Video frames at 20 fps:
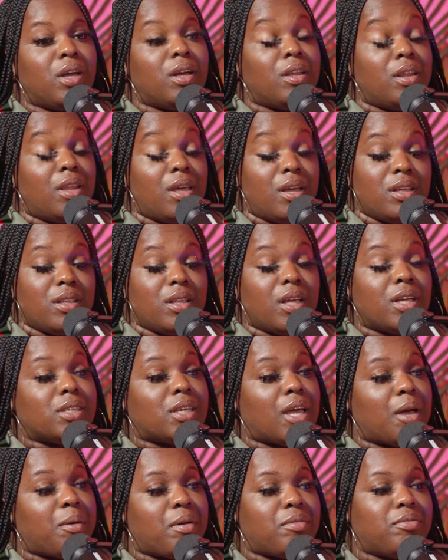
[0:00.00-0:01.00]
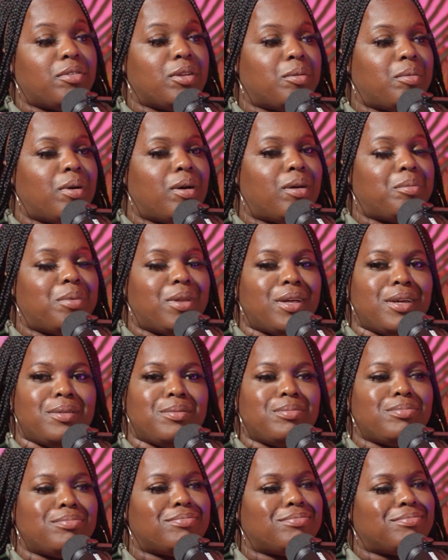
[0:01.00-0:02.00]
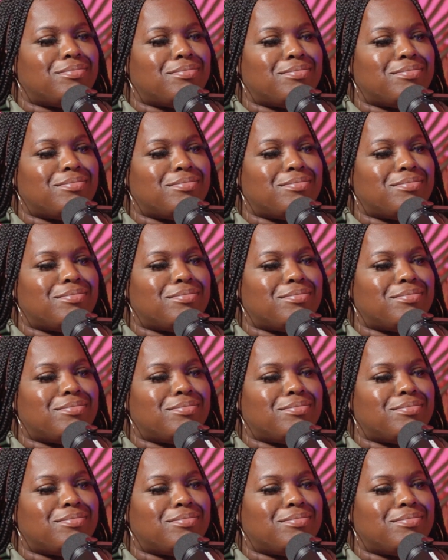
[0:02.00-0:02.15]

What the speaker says: and that's how I feel about life.